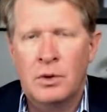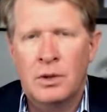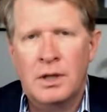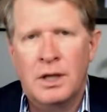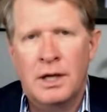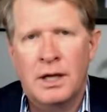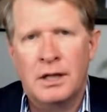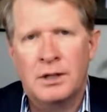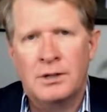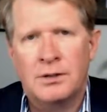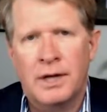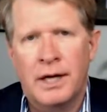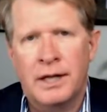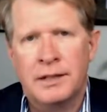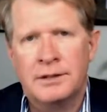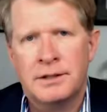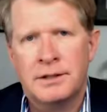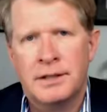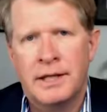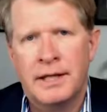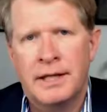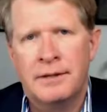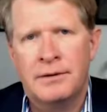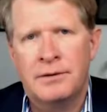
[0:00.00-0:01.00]

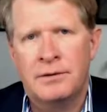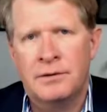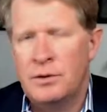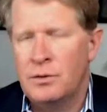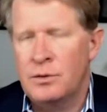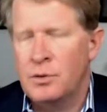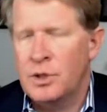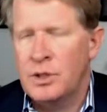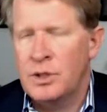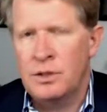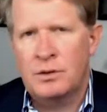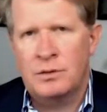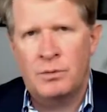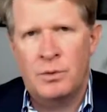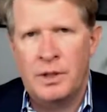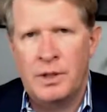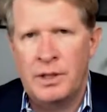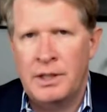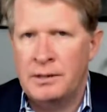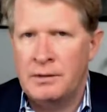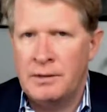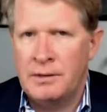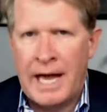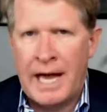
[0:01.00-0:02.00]
contracts, and
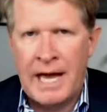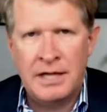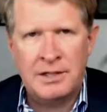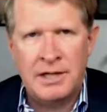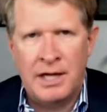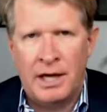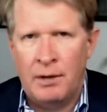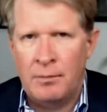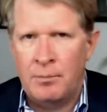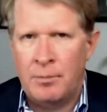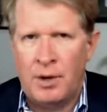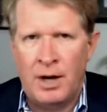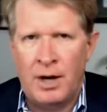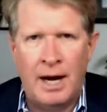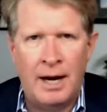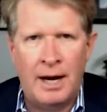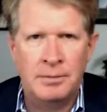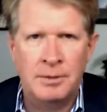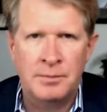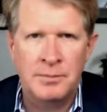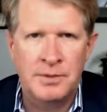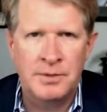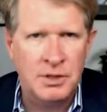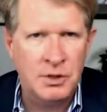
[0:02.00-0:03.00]
we hash out
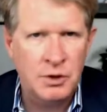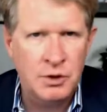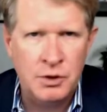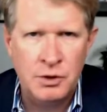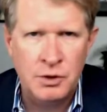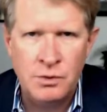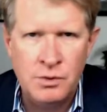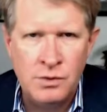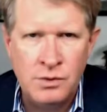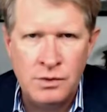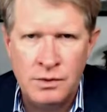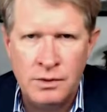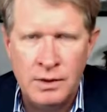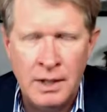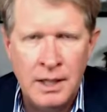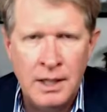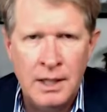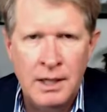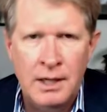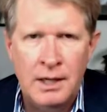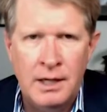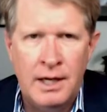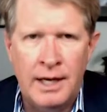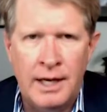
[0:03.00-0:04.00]
problems, issues,
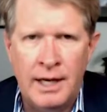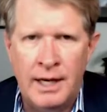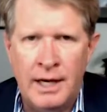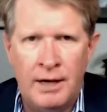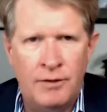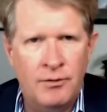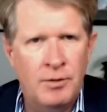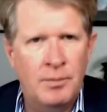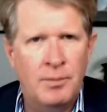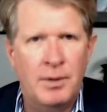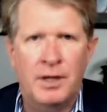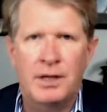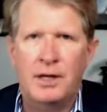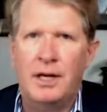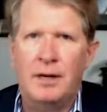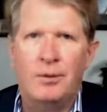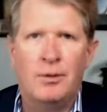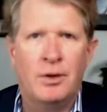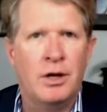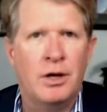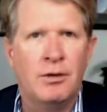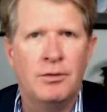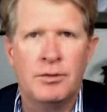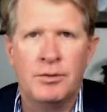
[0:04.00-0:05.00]
and every Monday
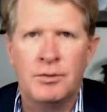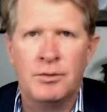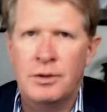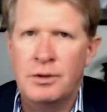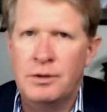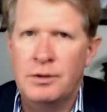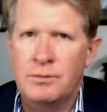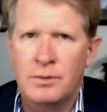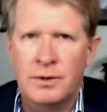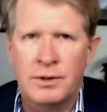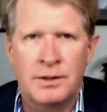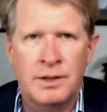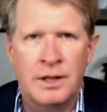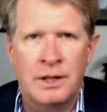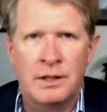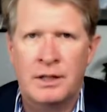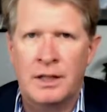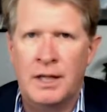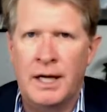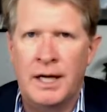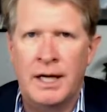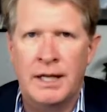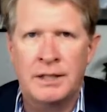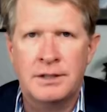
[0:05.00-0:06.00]
we go through it with our
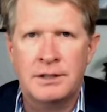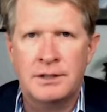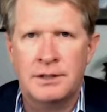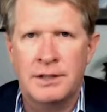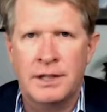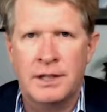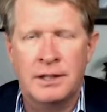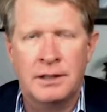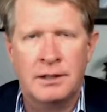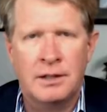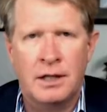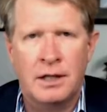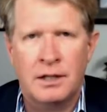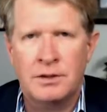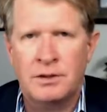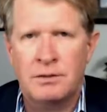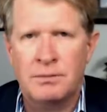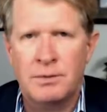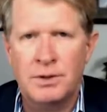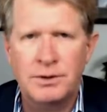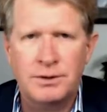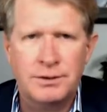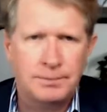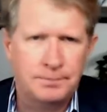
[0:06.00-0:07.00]
clients and
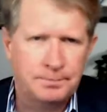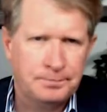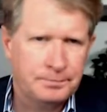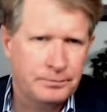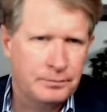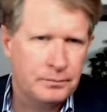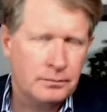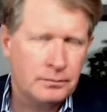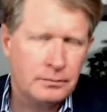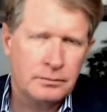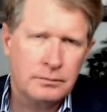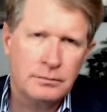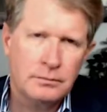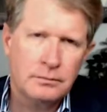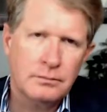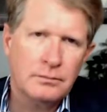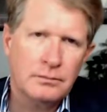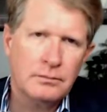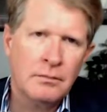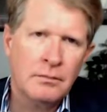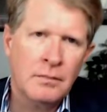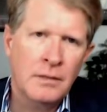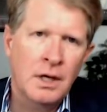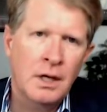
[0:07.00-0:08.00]
customers.
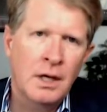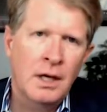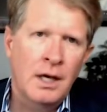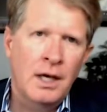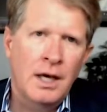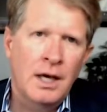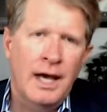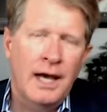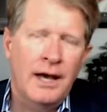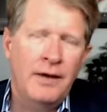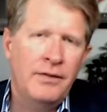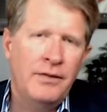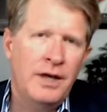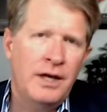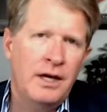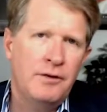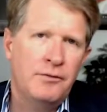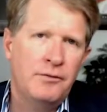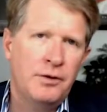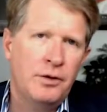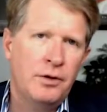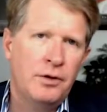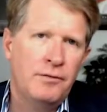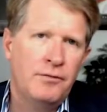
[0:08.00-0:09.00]
And then
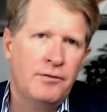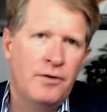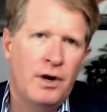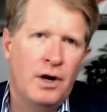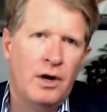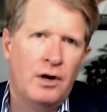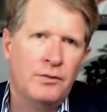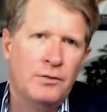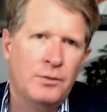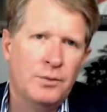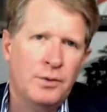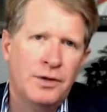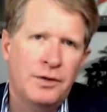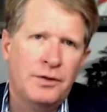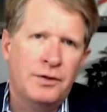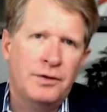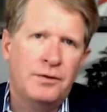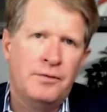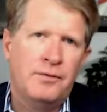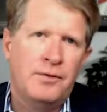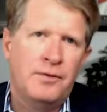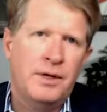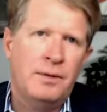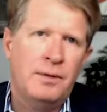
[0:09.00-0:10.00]
if you're involved with
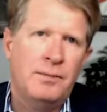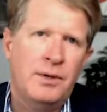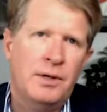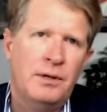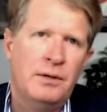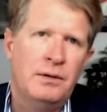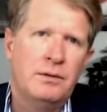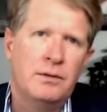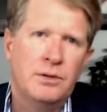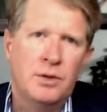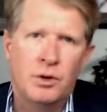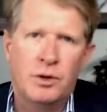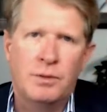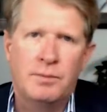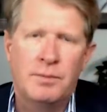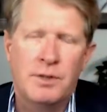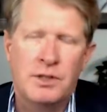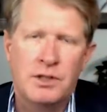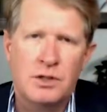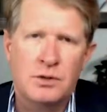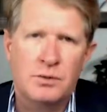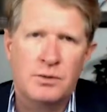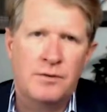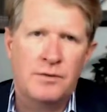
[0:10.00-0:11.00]
the FEMA, doing
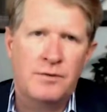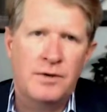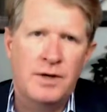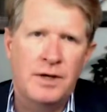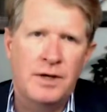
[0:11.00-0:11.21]
business with